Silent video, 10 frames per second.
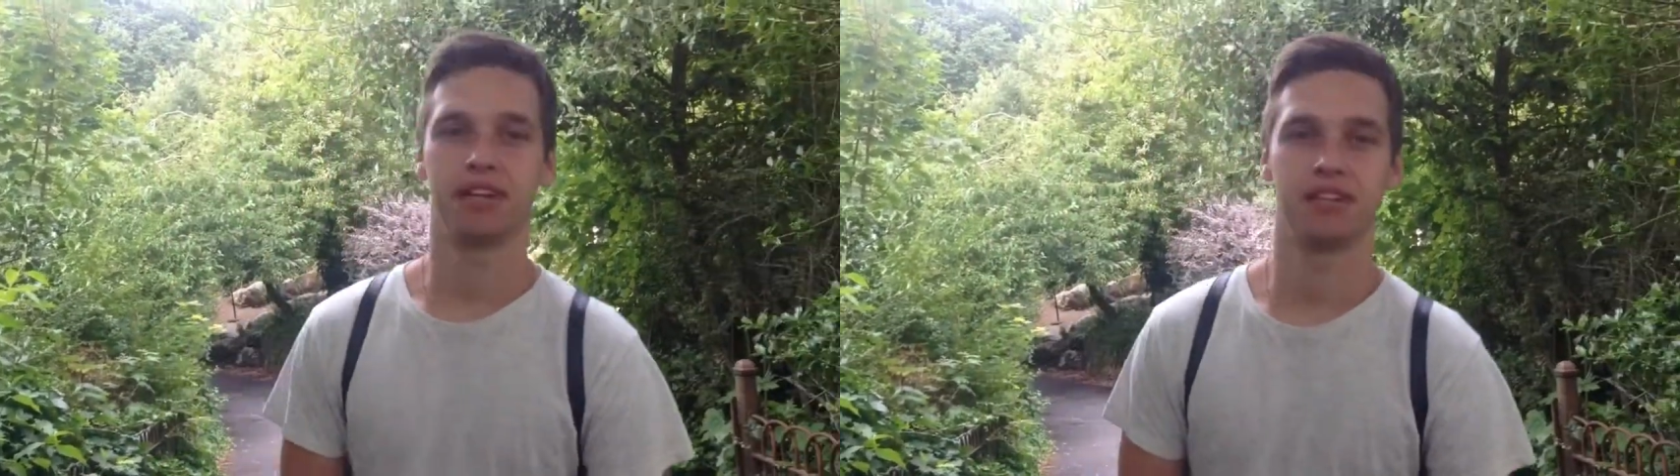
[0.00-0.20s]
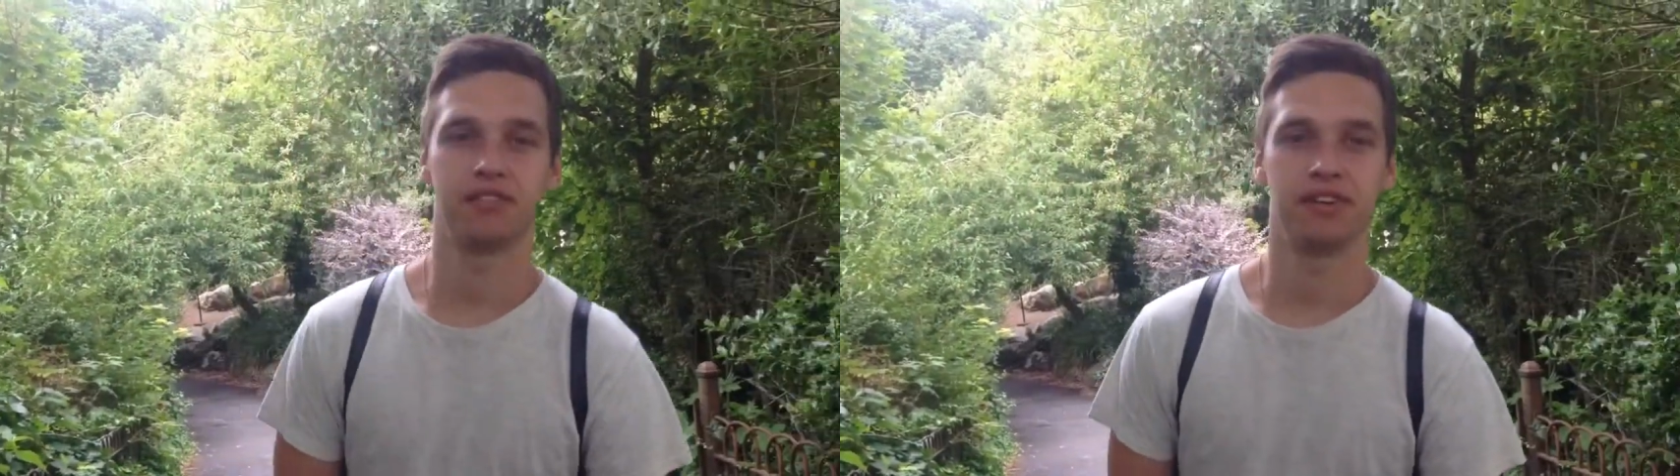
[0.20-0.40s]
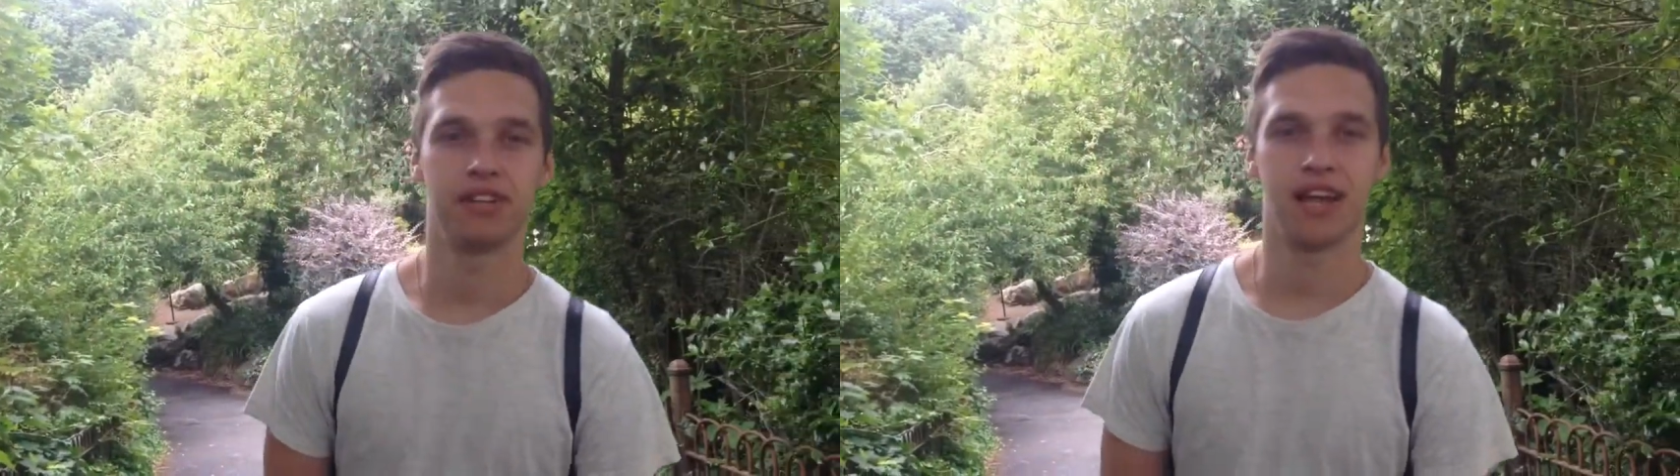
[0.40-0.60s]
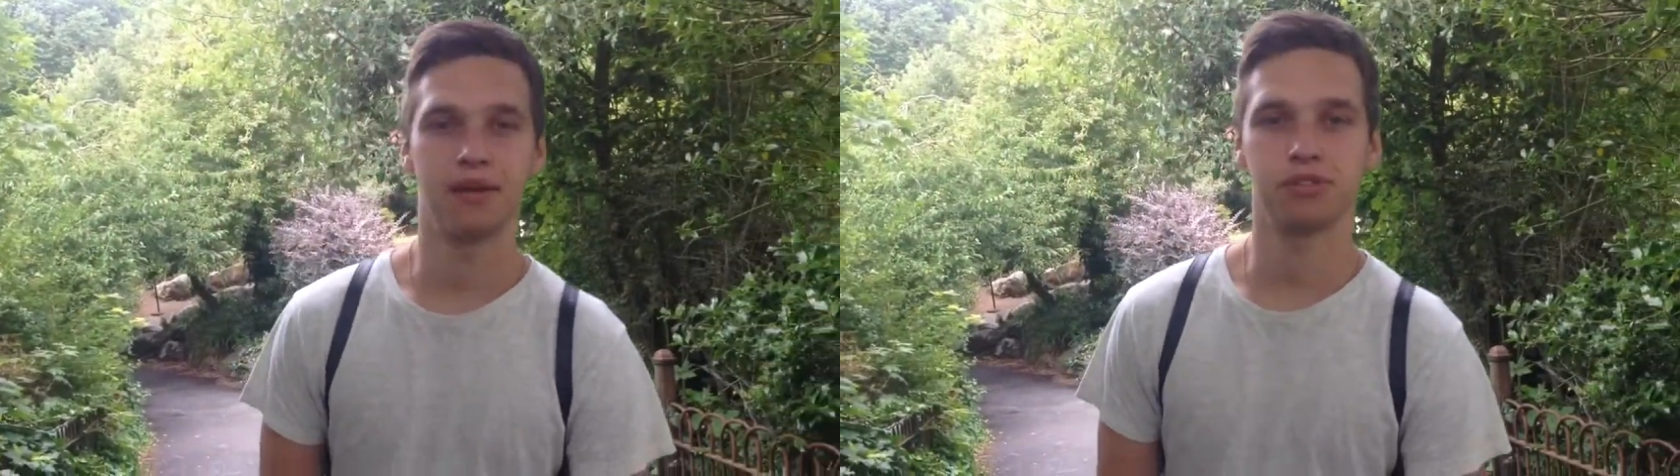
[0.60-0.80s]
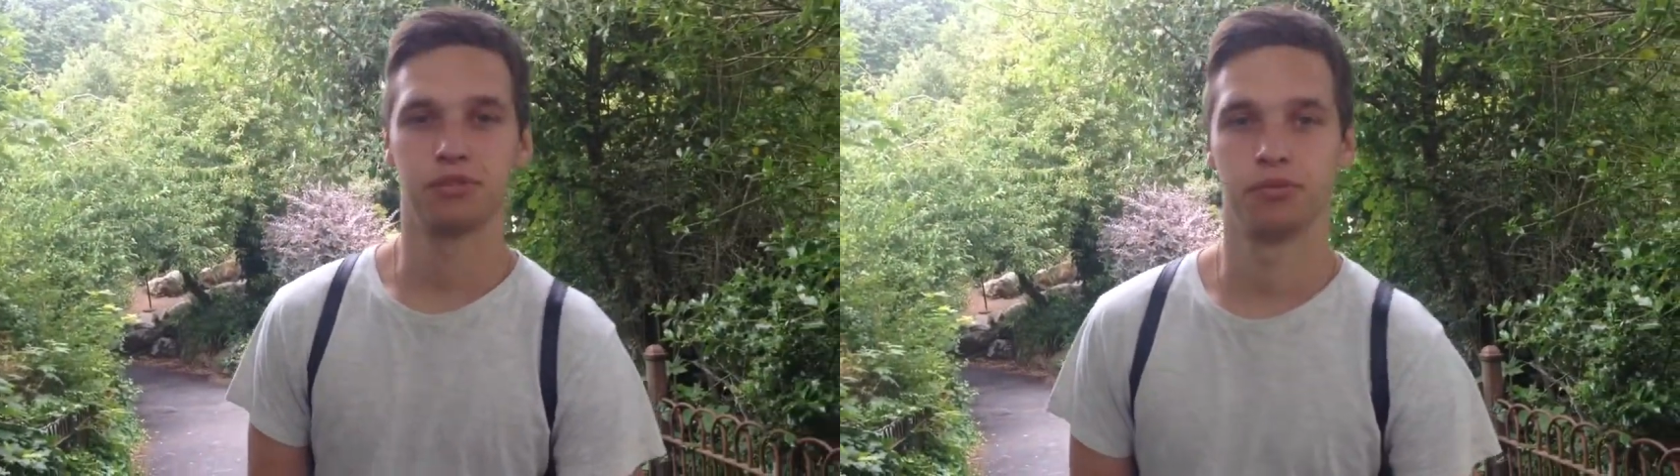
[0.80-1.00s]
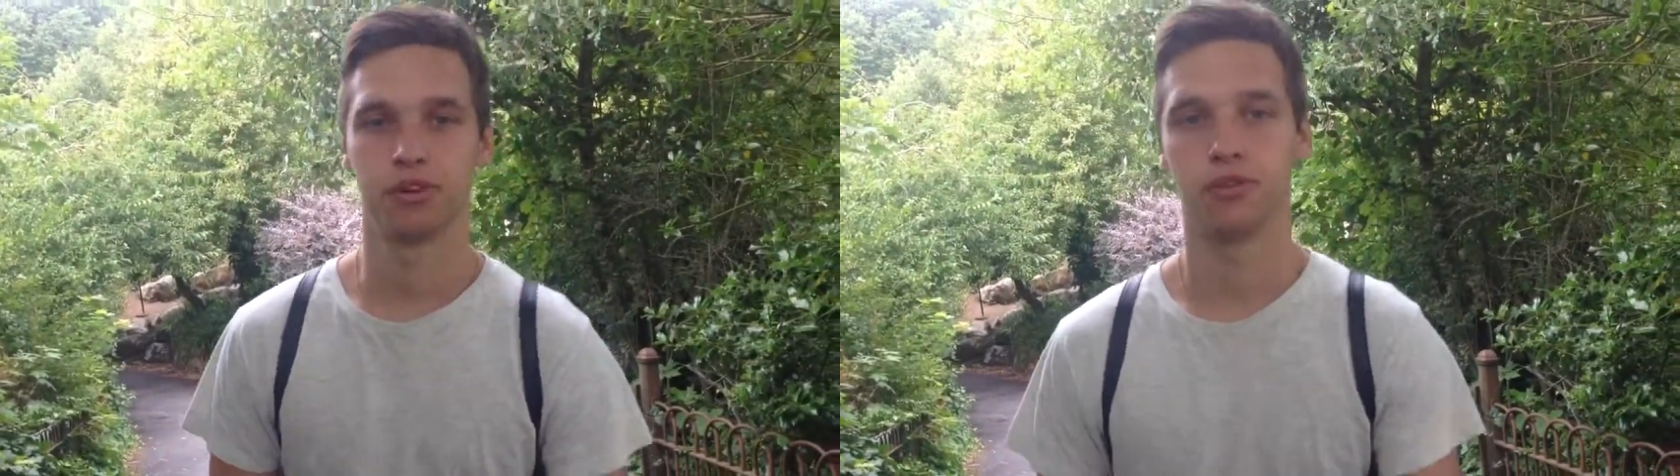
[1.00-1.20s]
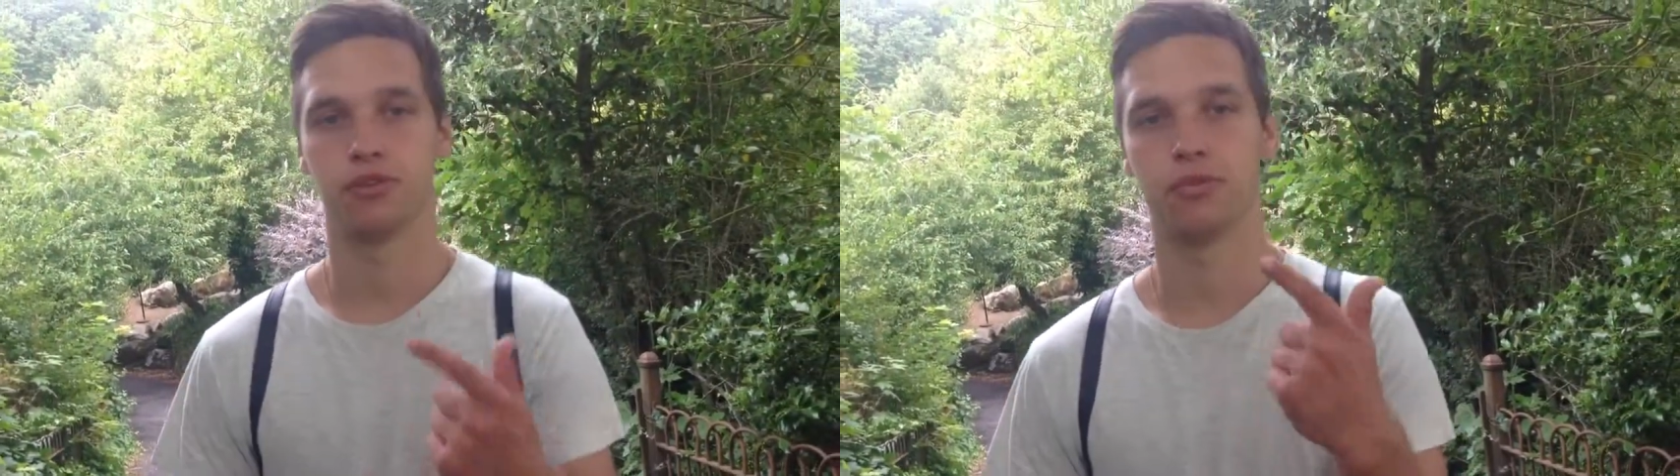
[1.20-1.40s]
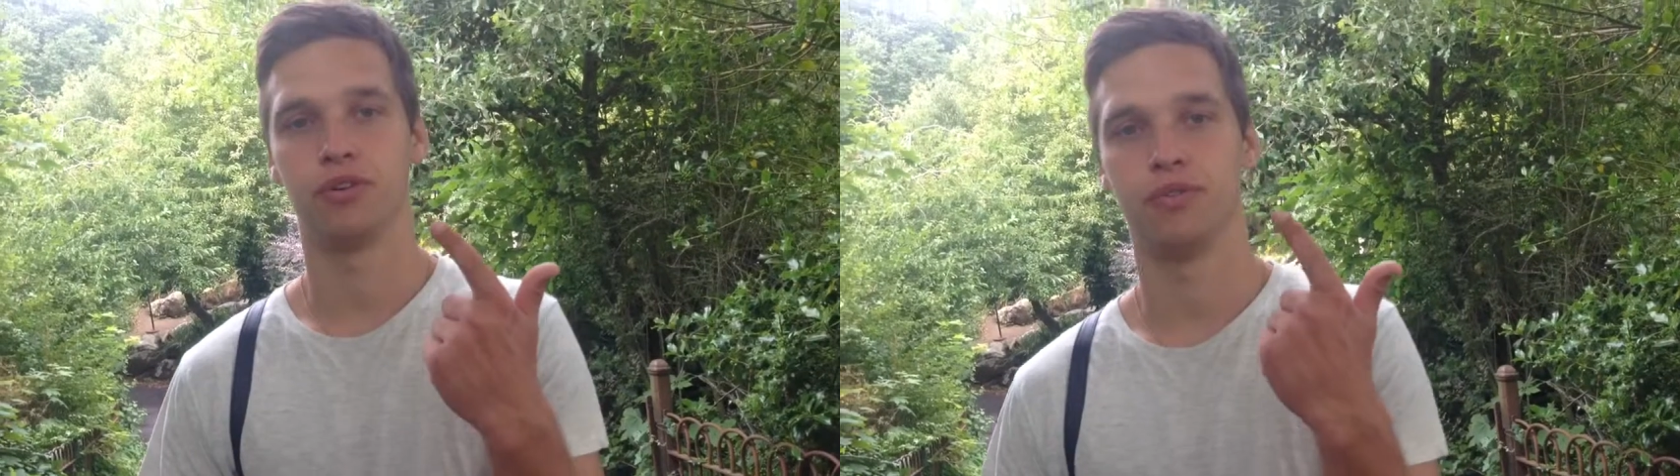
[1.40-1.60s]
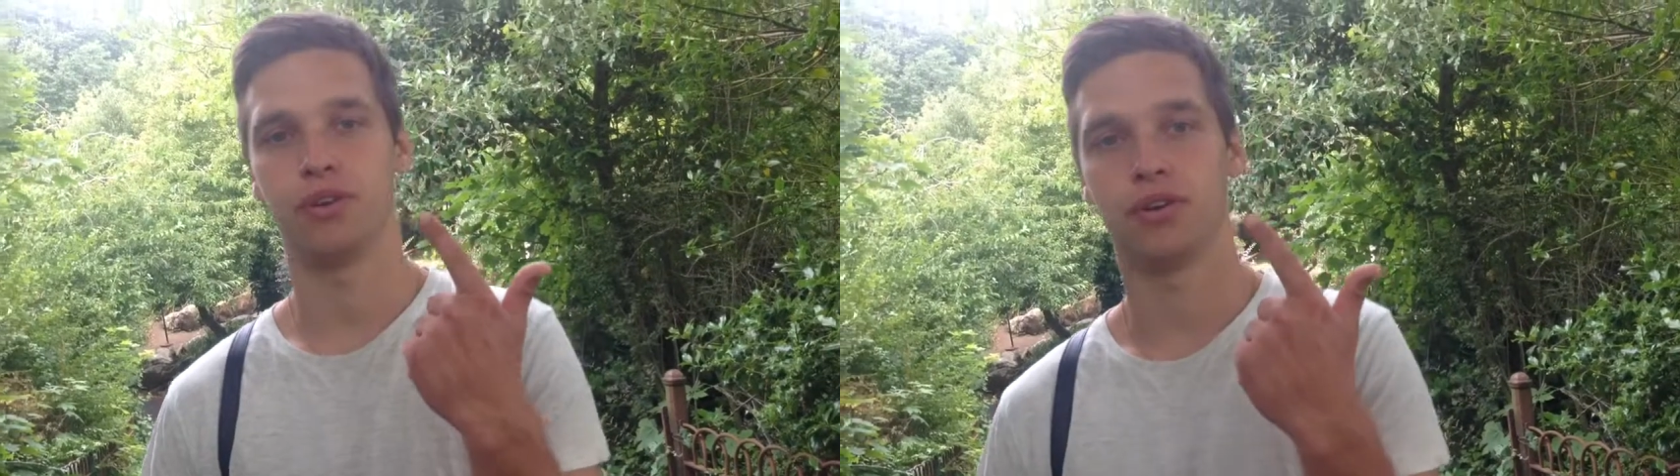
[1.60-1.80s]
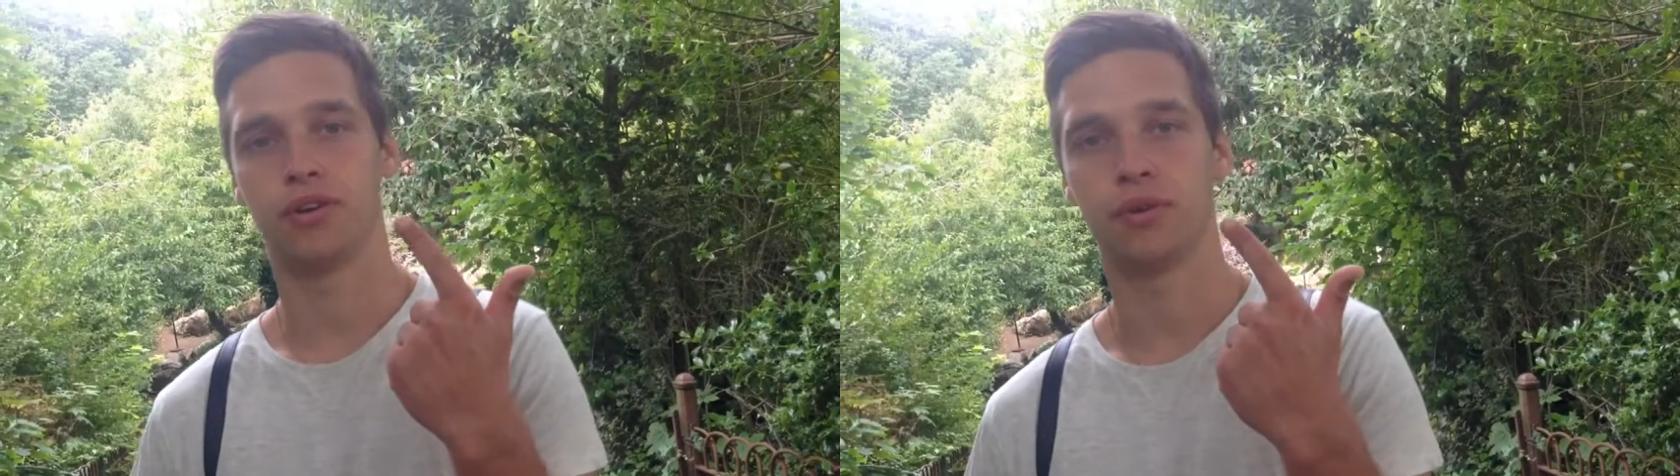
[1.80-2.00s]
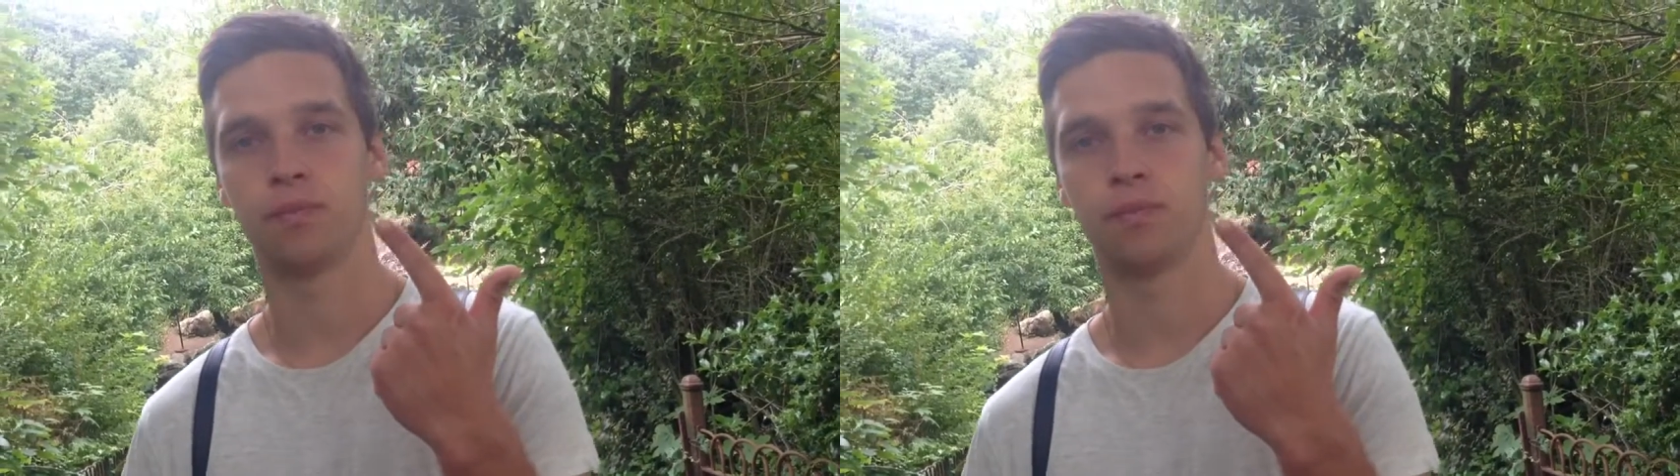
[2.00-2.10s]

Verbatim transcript: I did three times to record one video.